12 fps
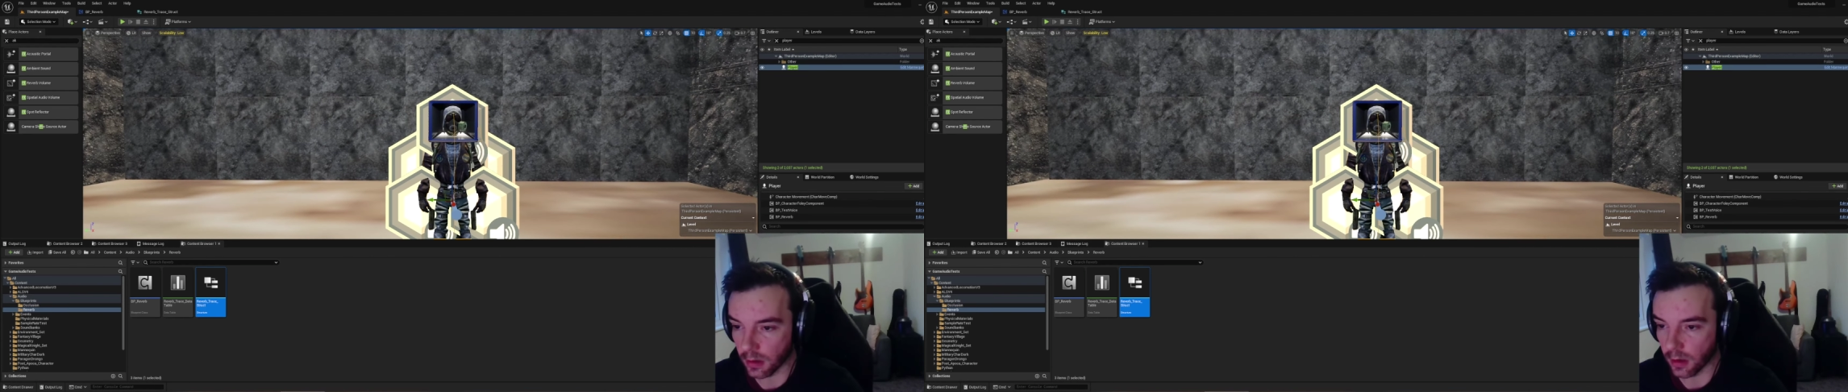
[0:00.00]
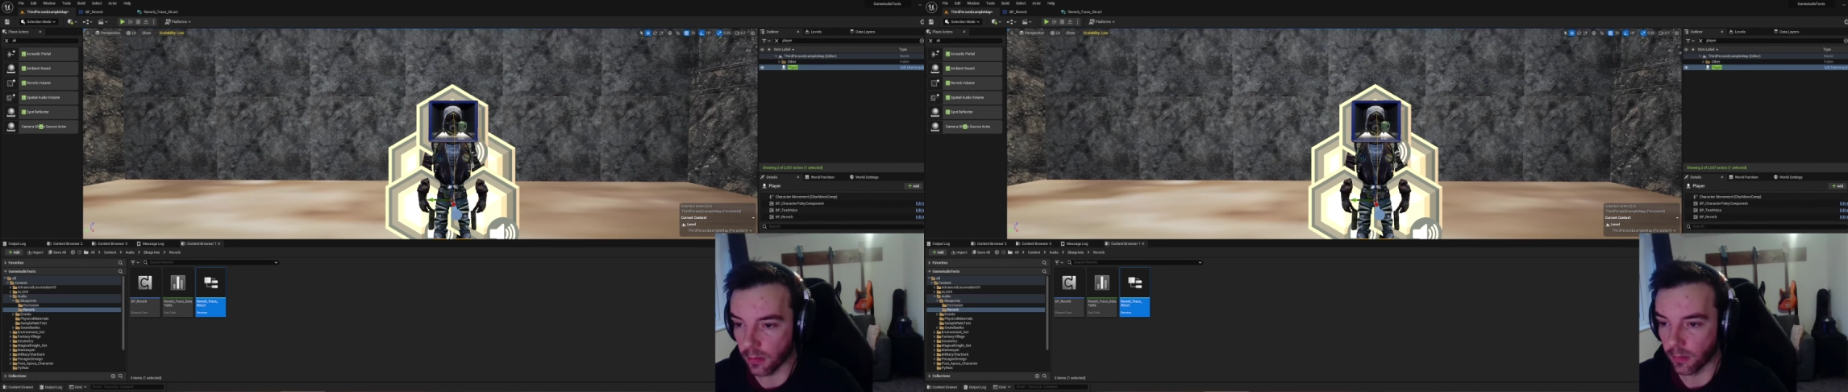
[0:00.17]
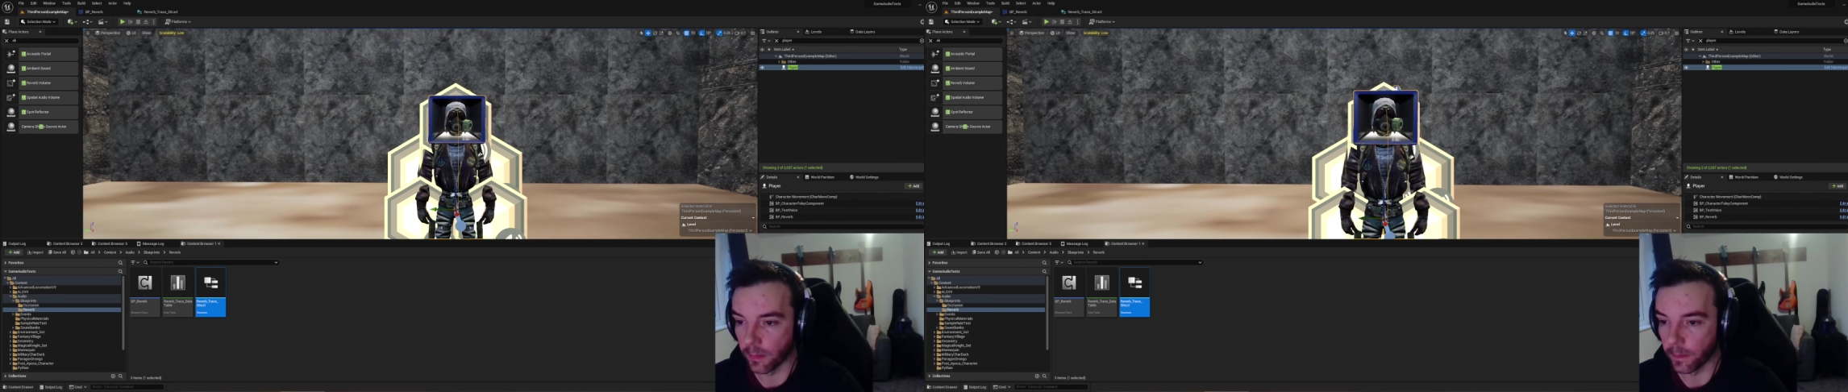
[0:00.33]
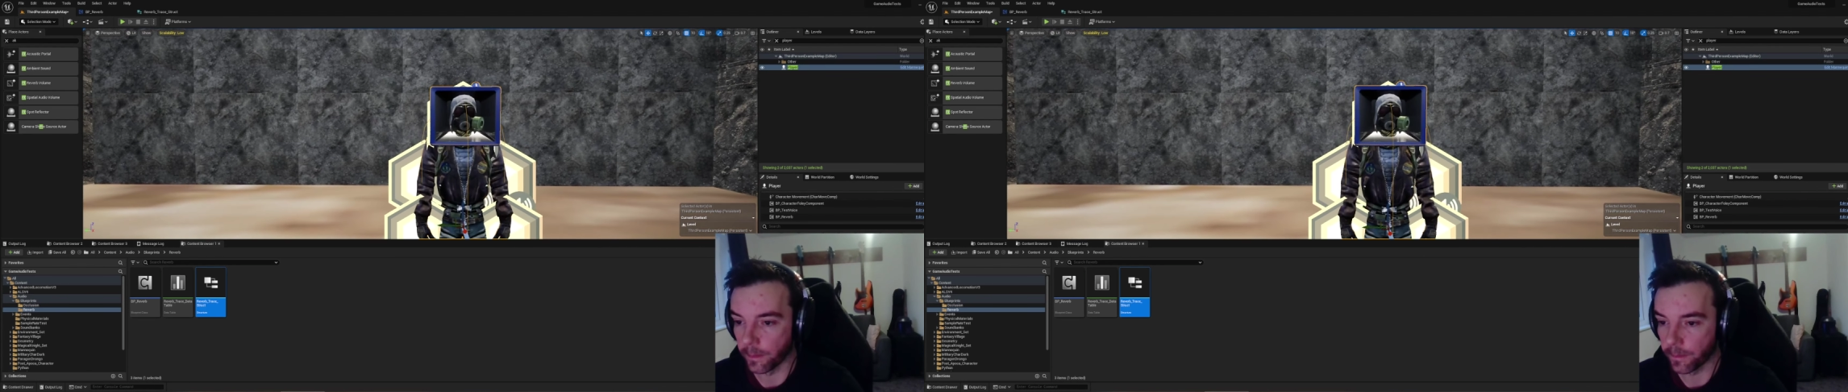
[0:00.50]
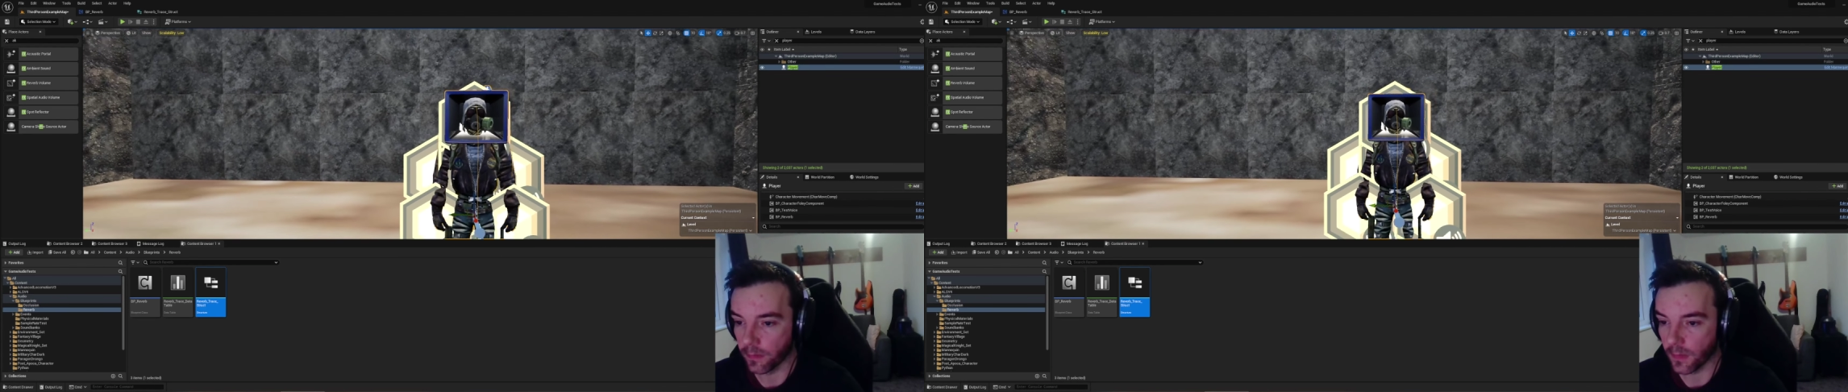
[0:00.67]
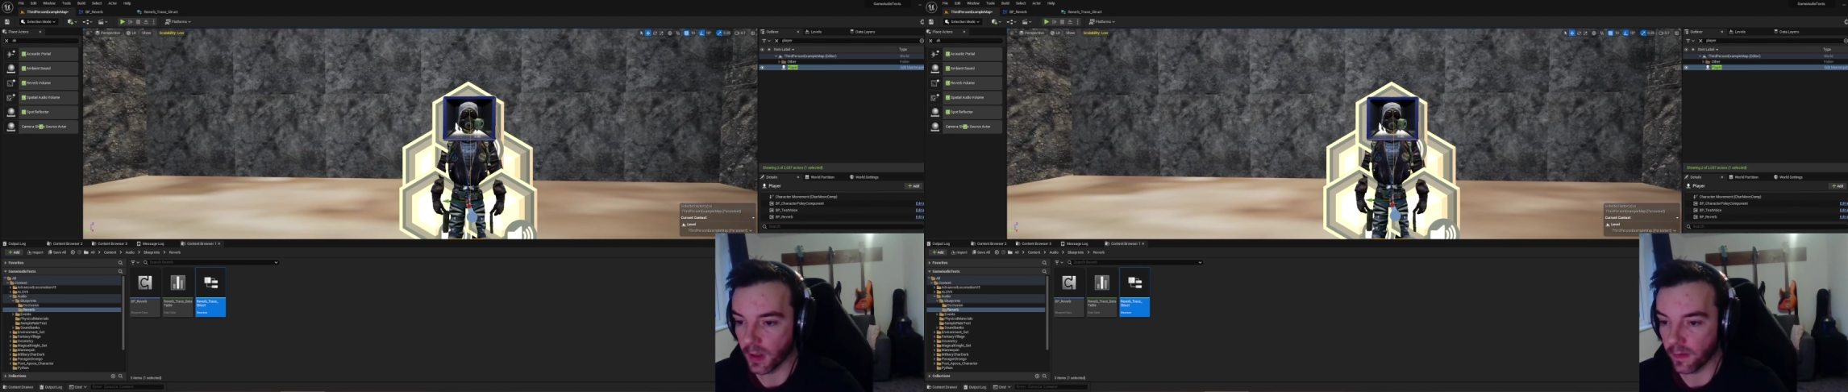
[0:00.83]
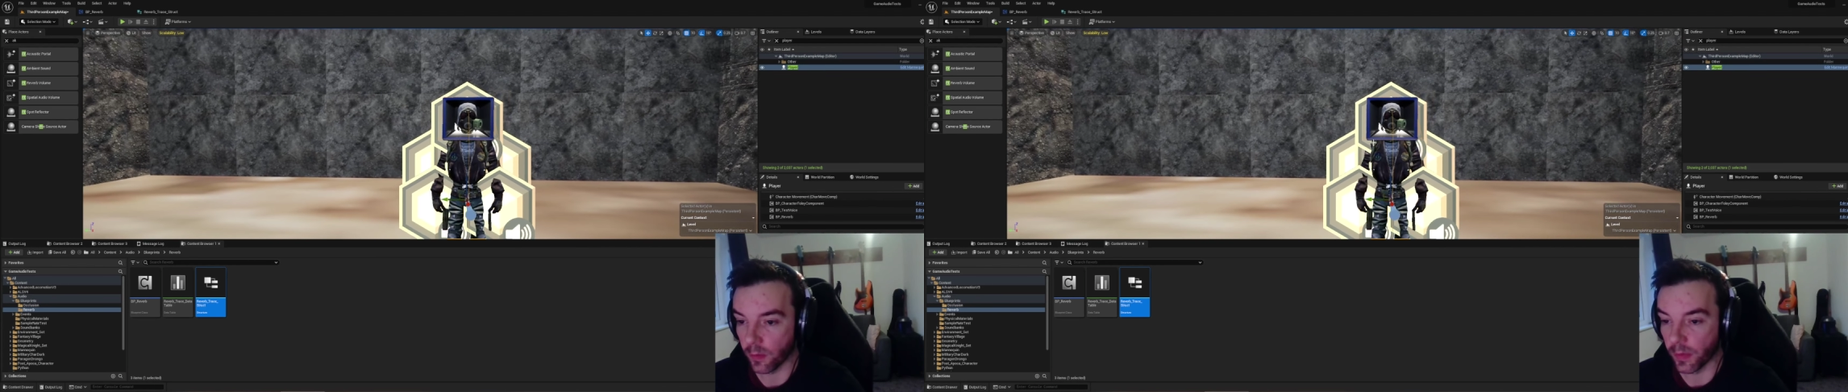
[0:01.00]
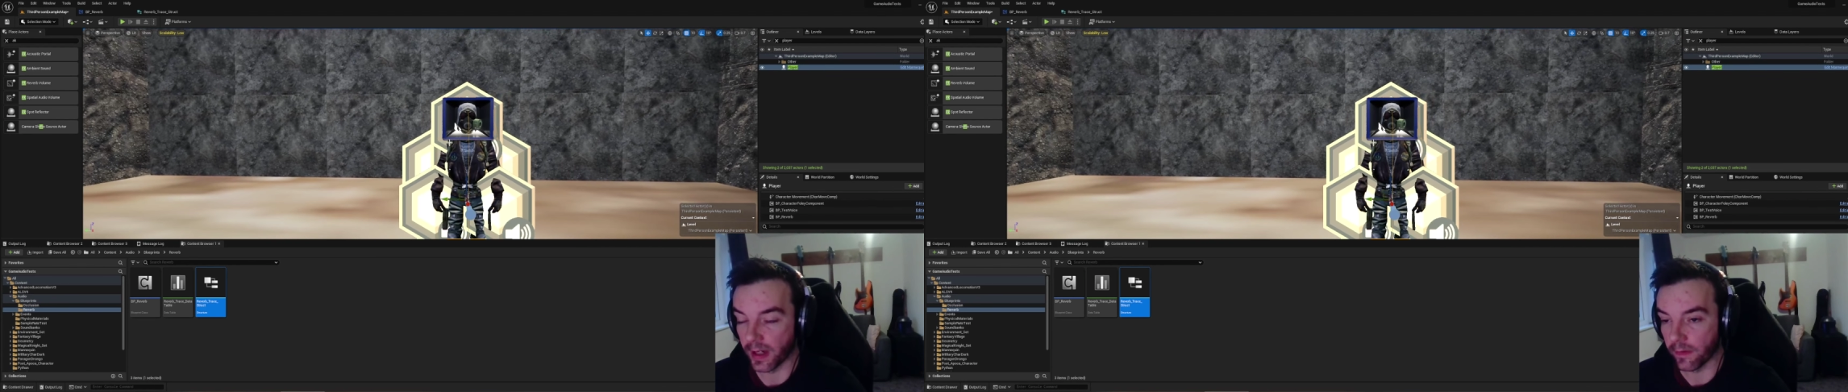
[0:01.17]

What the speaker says: from an